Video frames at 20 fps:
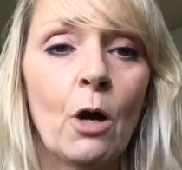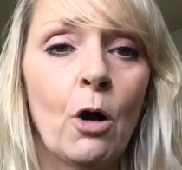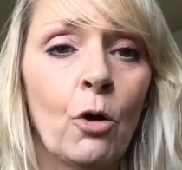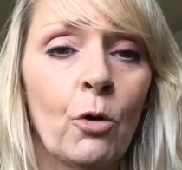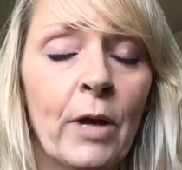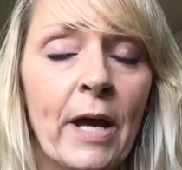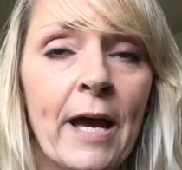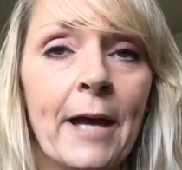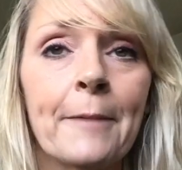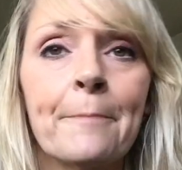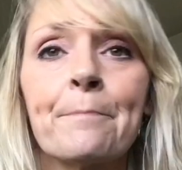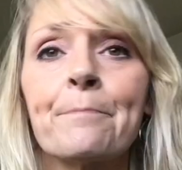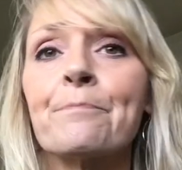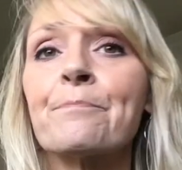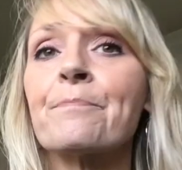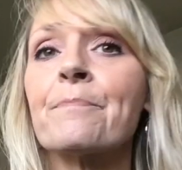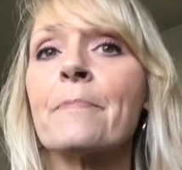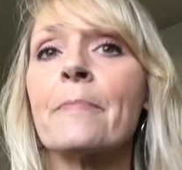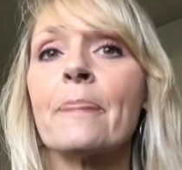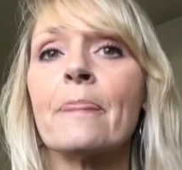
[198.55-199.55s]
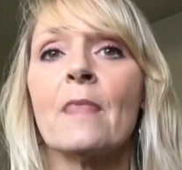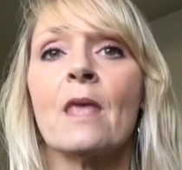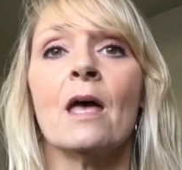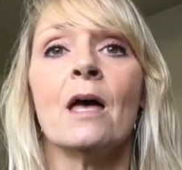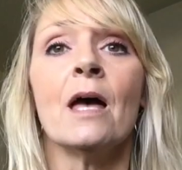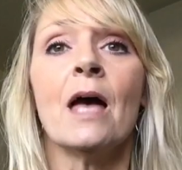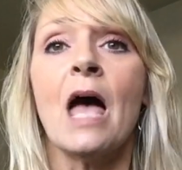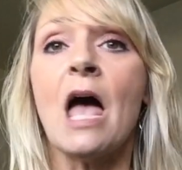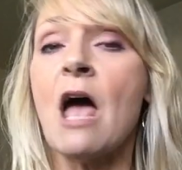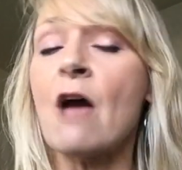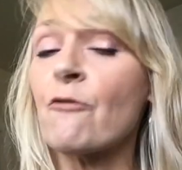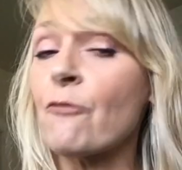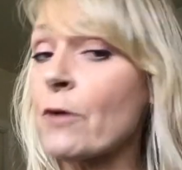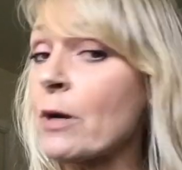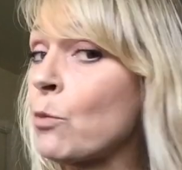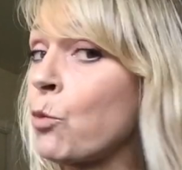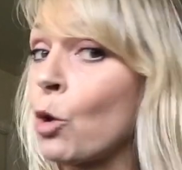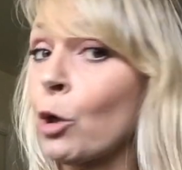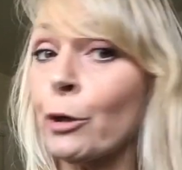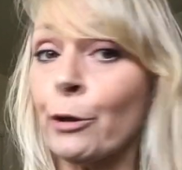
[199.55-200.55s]
Okay,
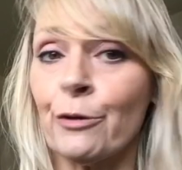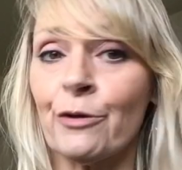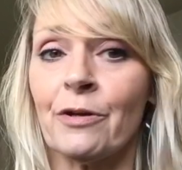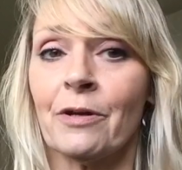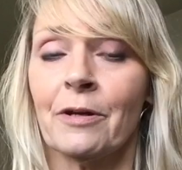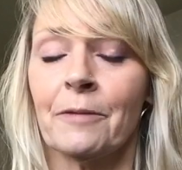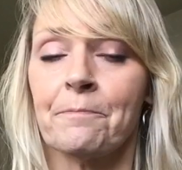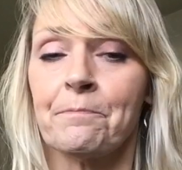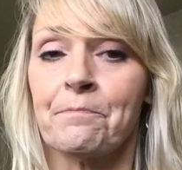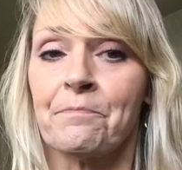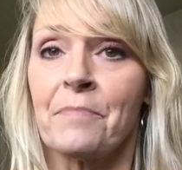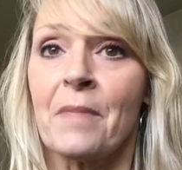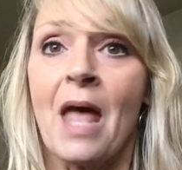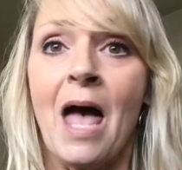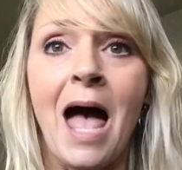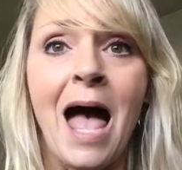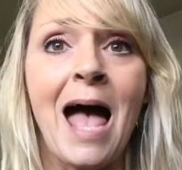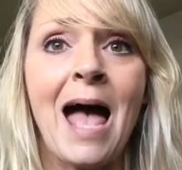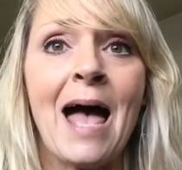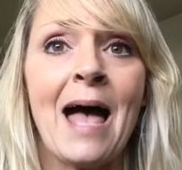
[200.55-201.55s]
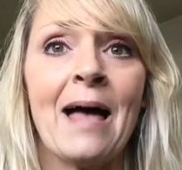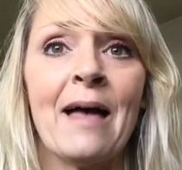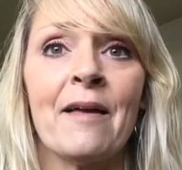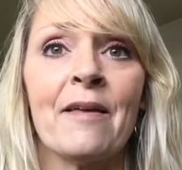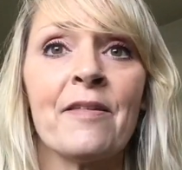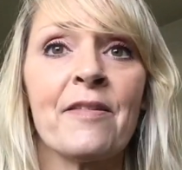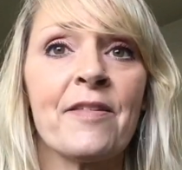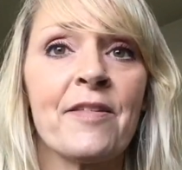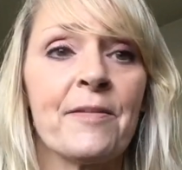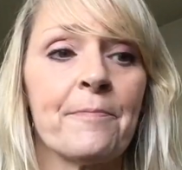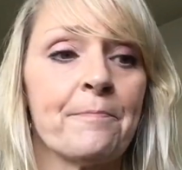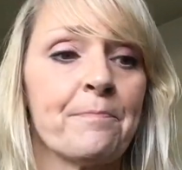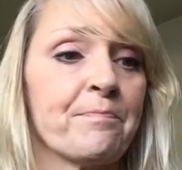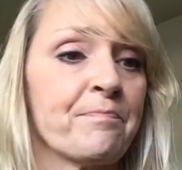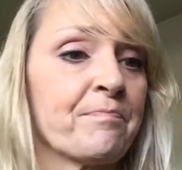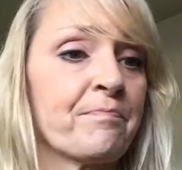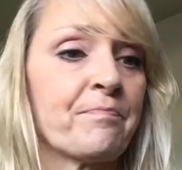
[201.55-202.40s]
every word has,